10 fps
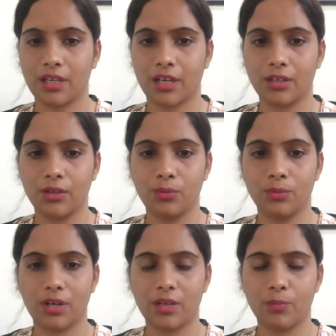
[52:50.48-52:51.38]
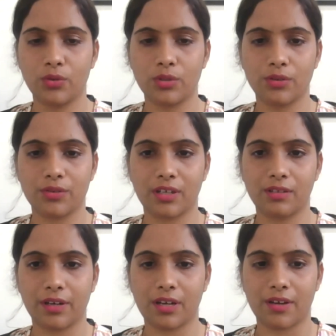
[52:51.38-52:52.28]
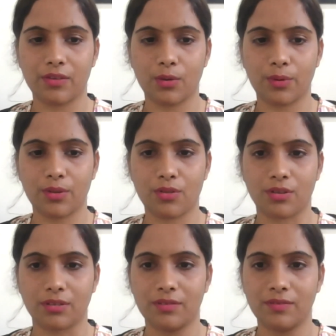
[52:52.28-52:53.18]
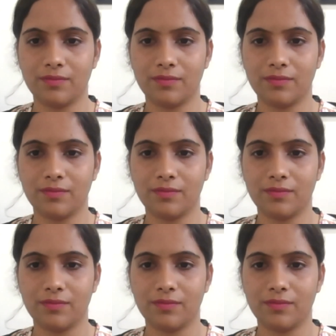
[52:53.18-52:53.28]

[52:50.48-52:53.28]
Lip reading: can you unmute yourself and ask the question?